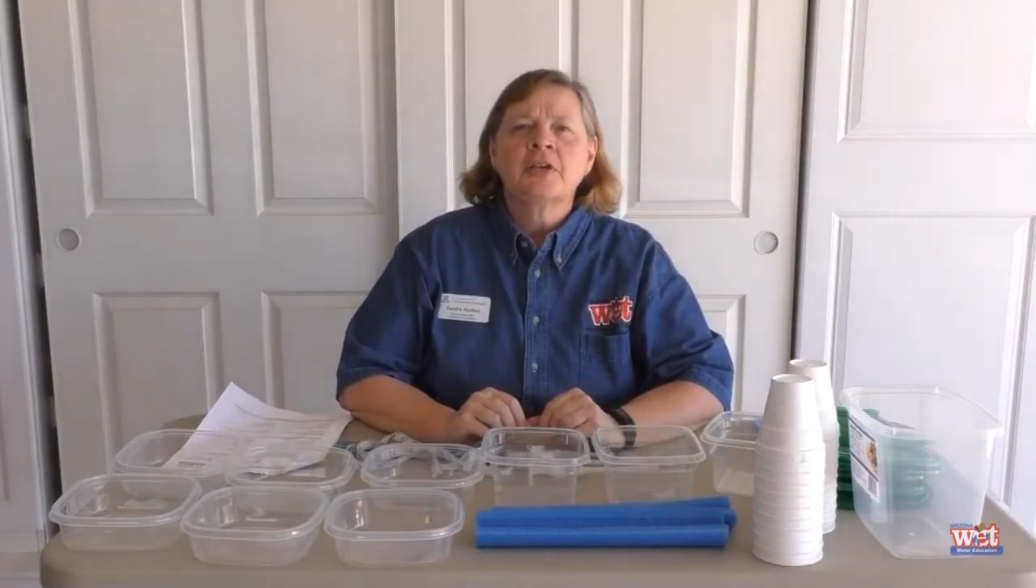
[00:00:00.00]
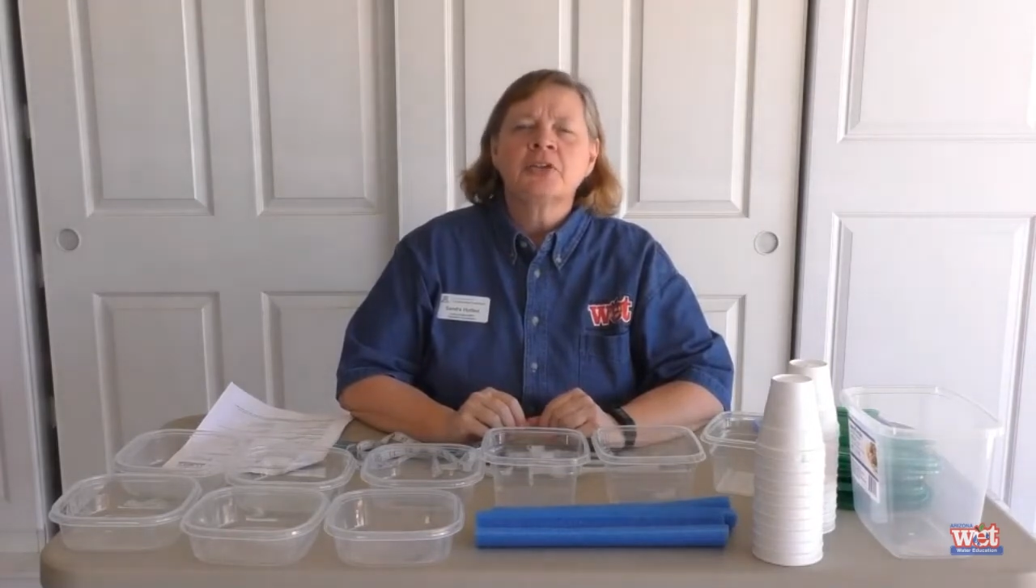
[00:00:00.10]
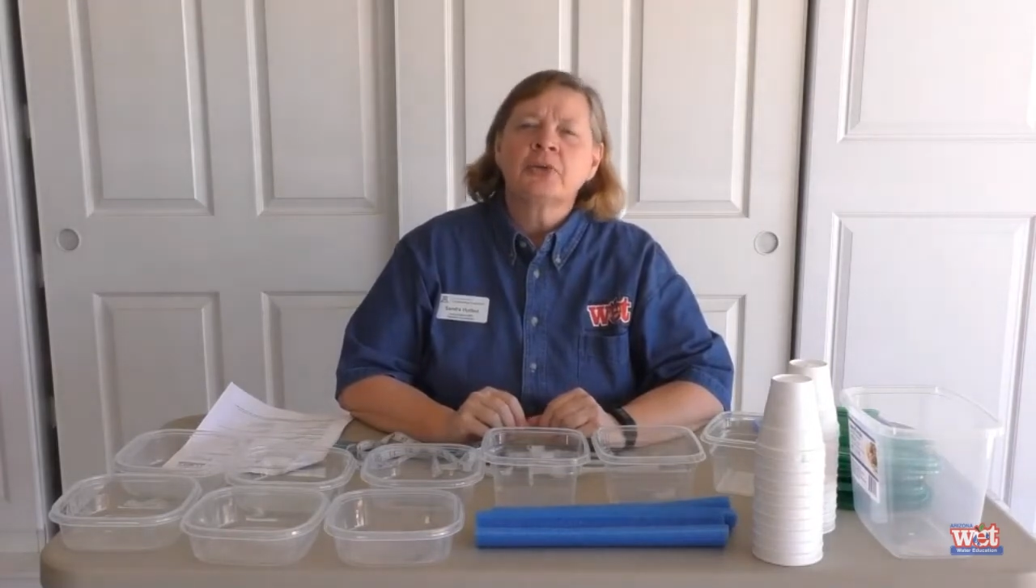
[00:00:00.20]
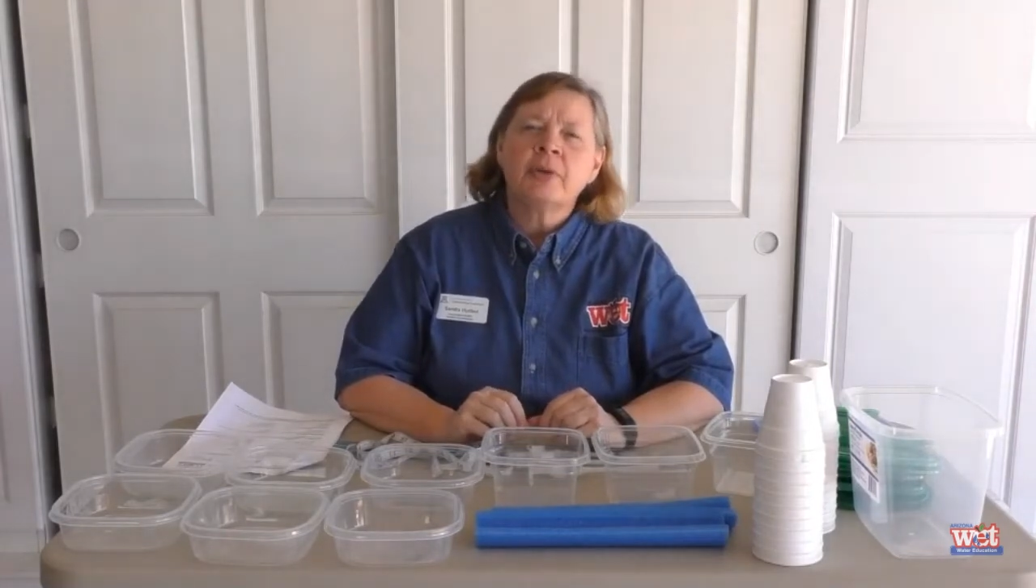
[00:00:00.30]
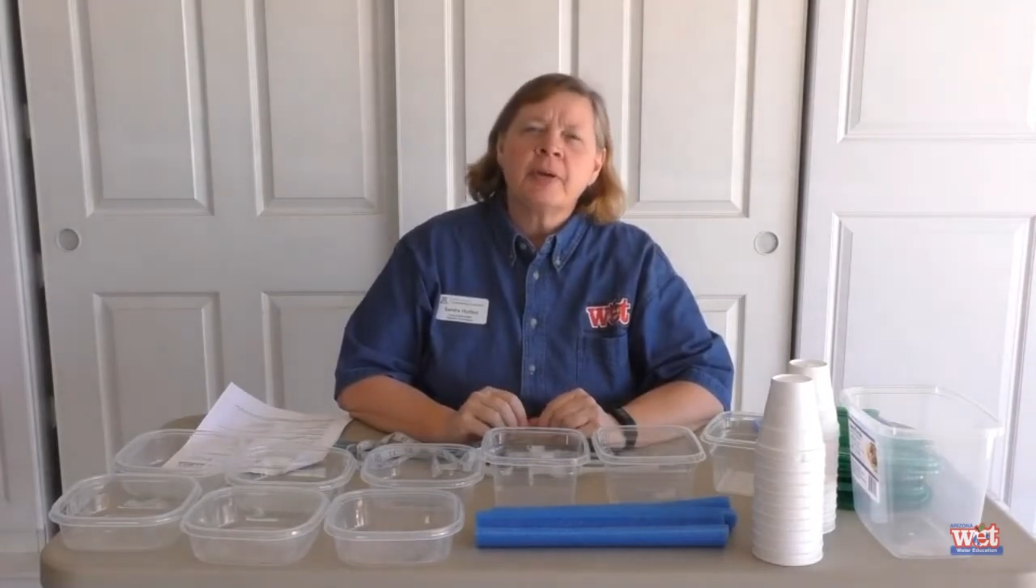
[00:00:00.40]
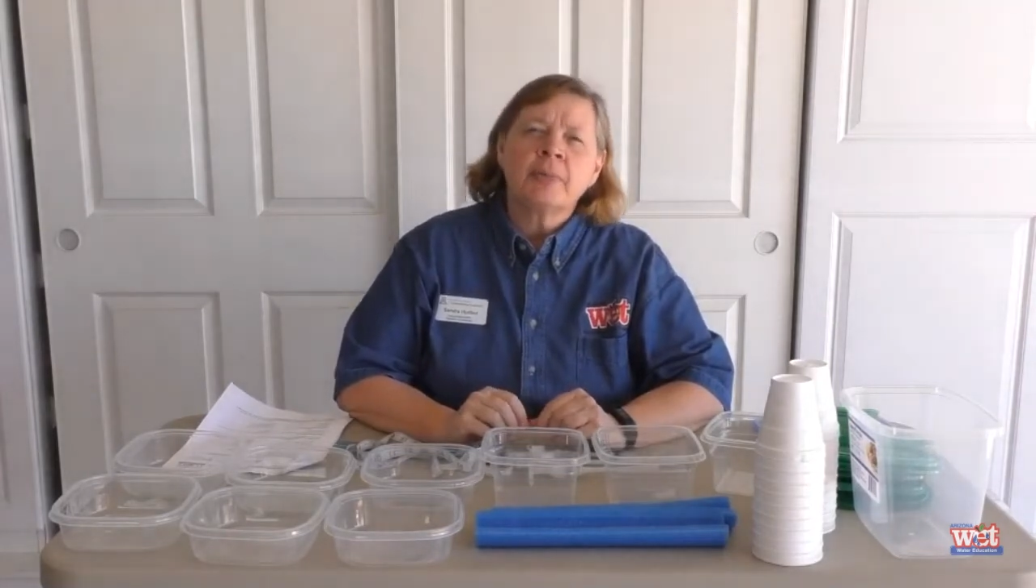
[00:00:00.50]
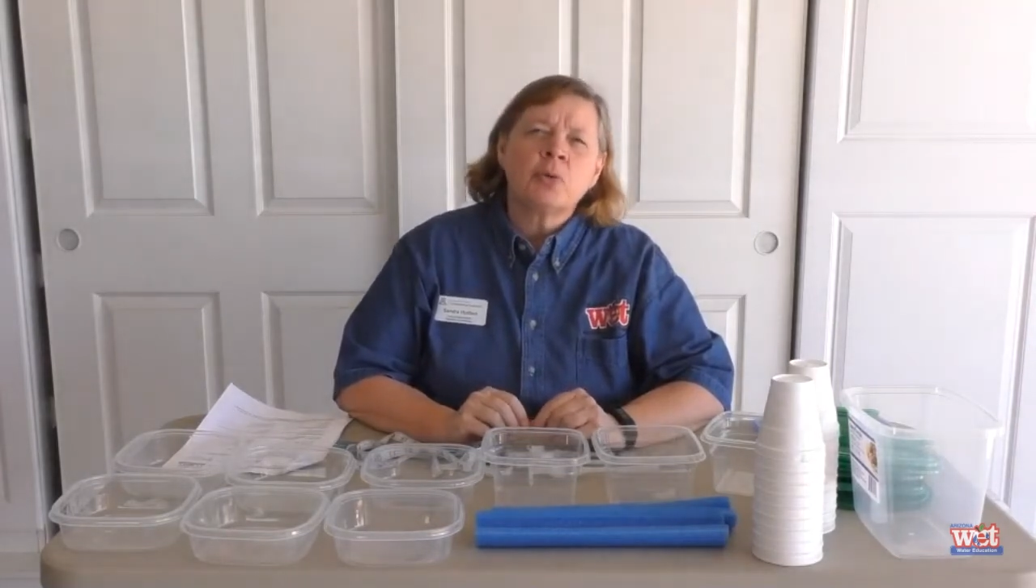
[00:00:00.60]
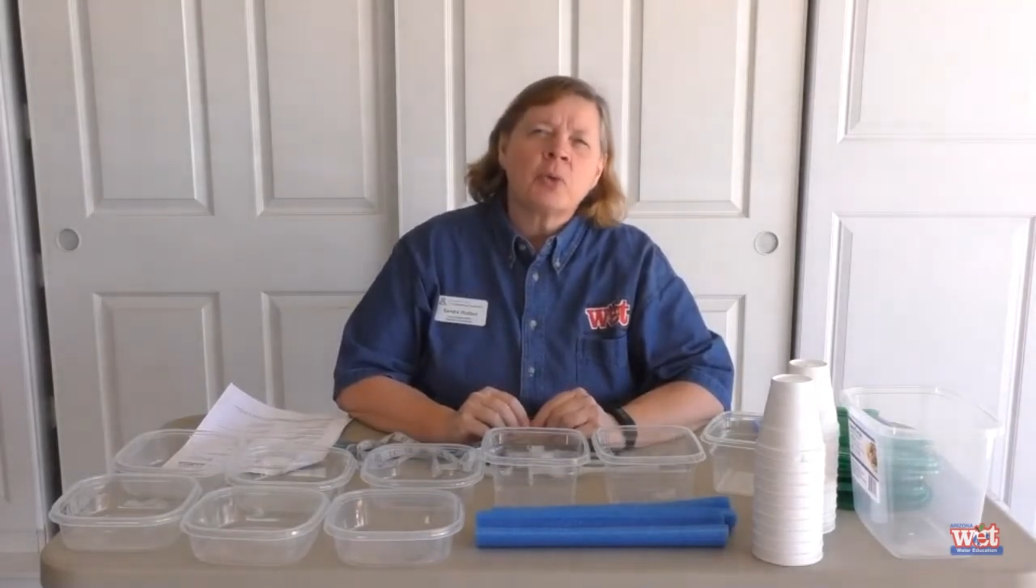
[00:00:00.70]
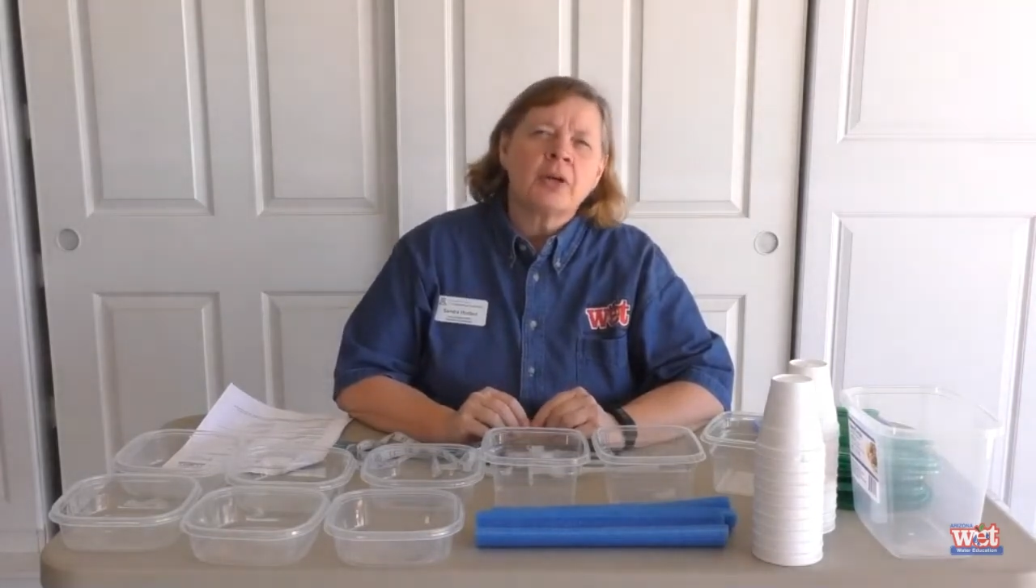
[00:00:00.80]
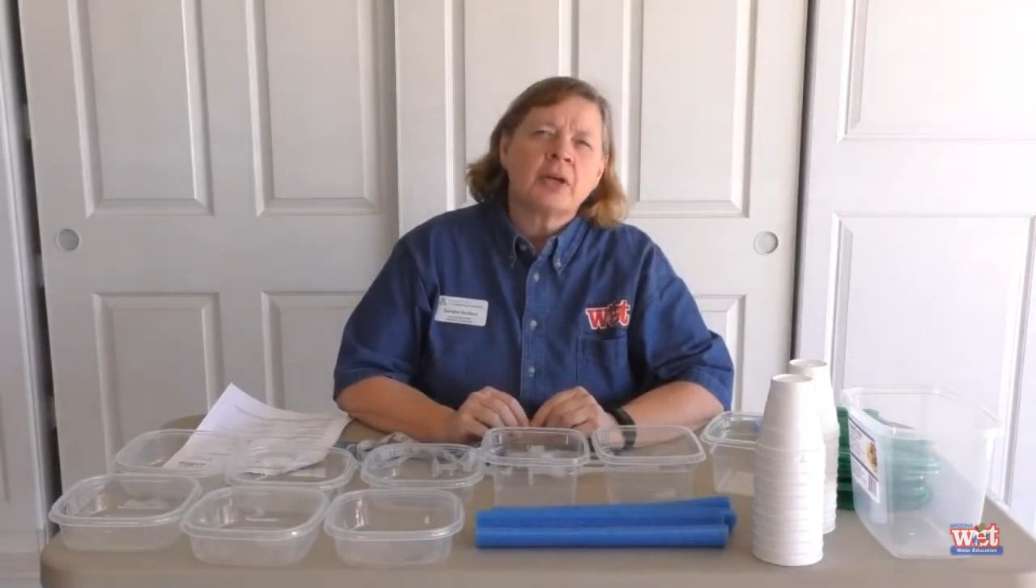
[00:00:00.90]
Do you
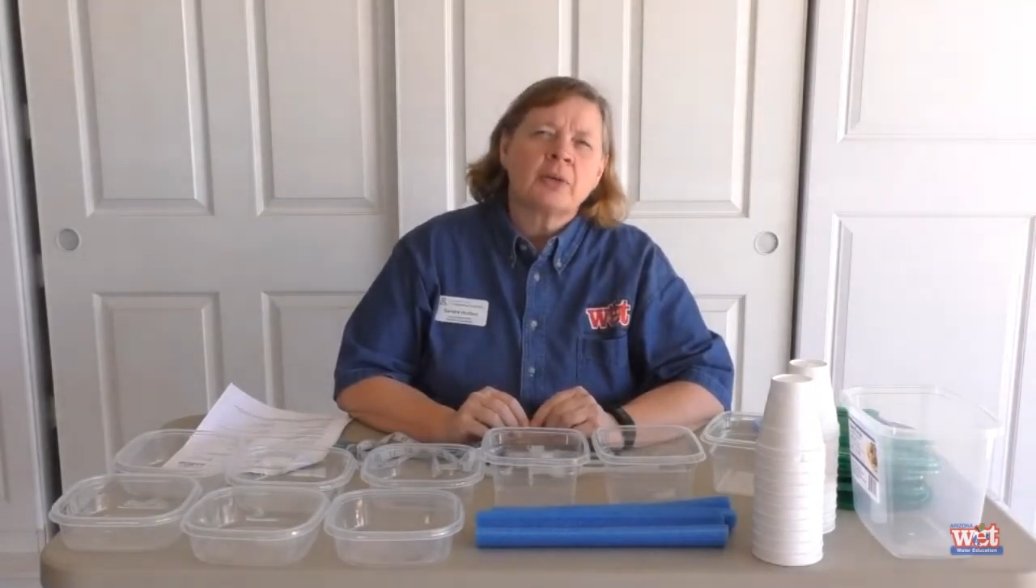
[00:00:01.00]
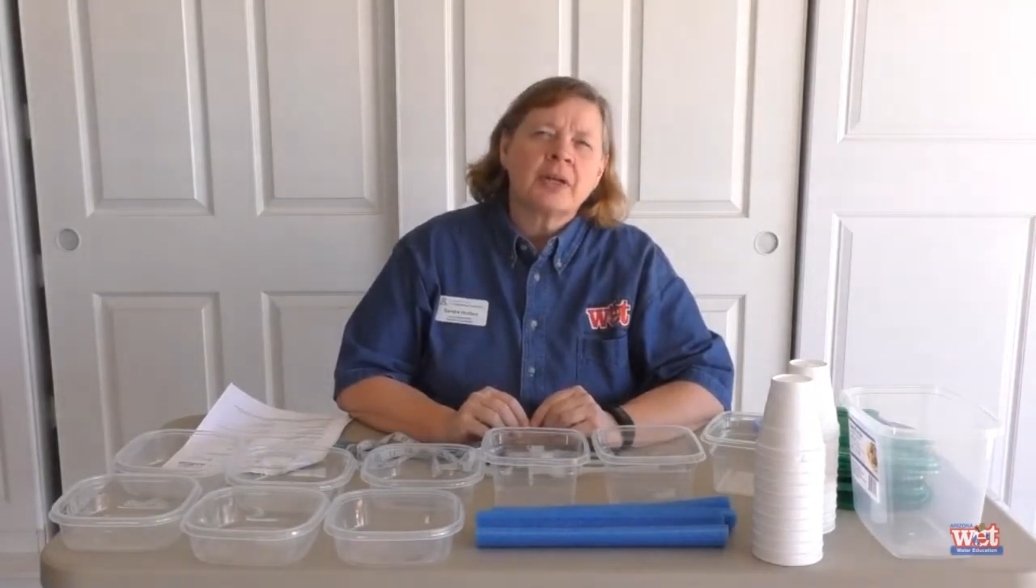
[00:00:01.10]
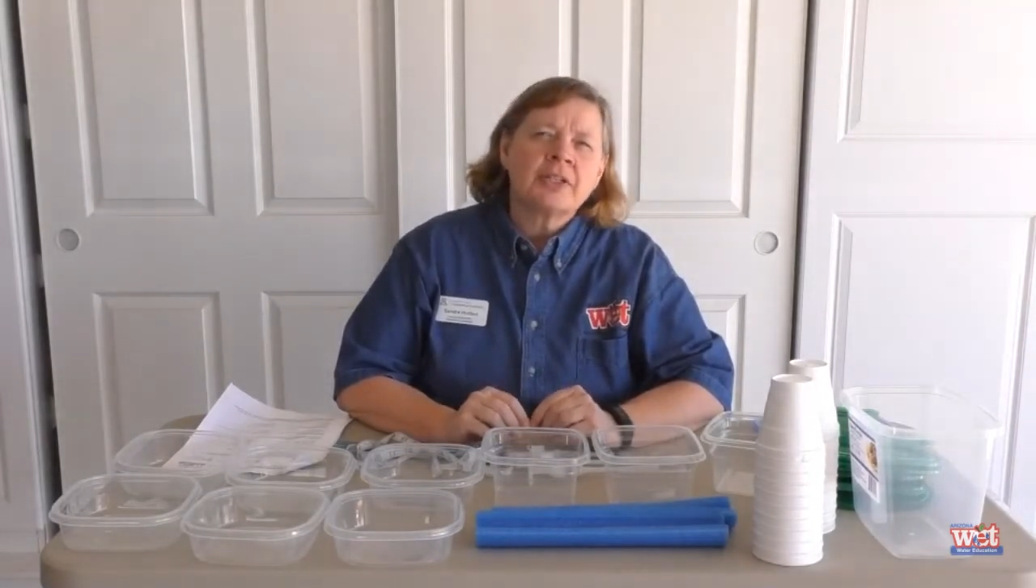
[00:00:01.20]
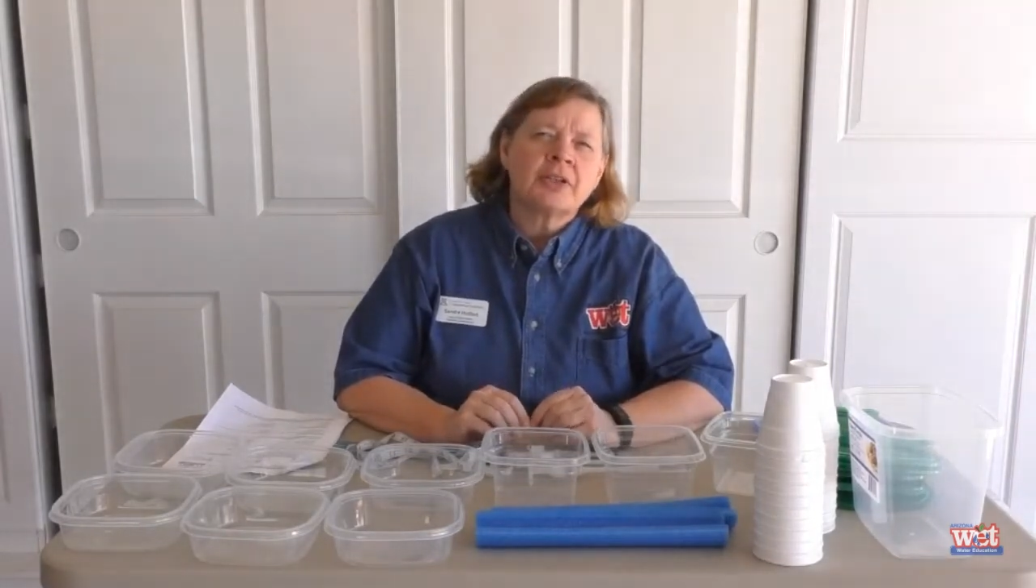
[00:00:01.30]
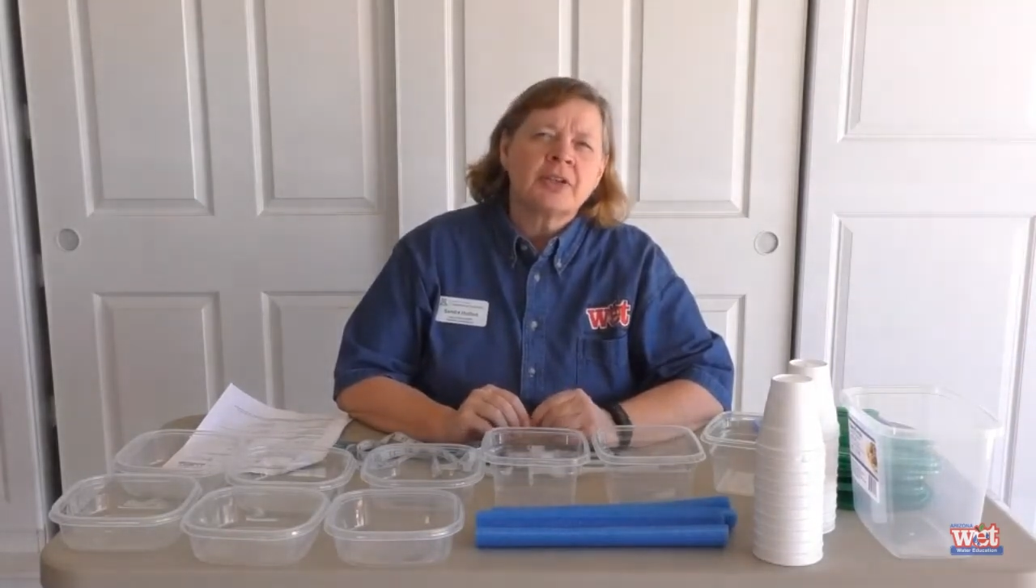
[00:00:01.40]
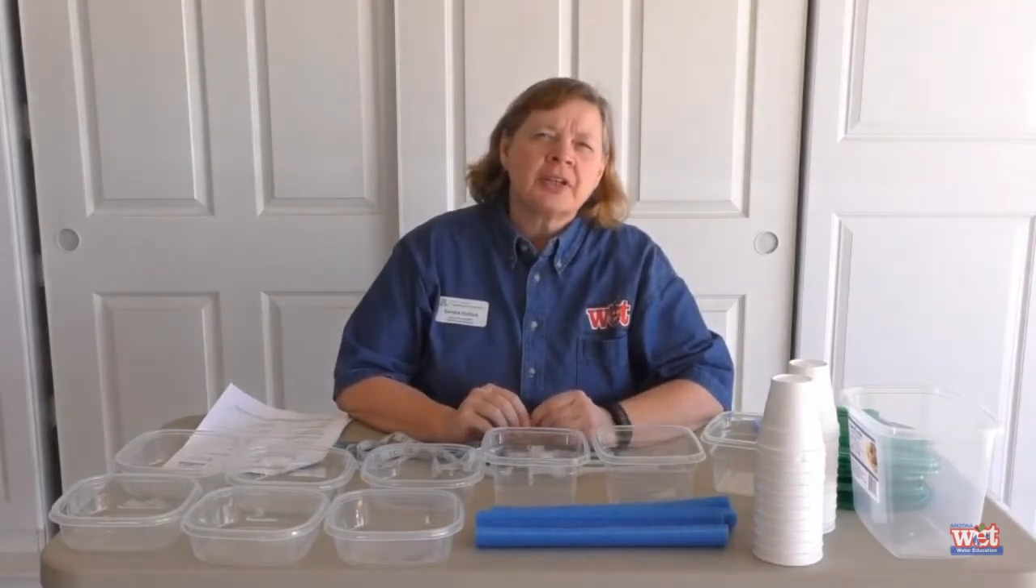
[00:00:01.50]
remember what a criteria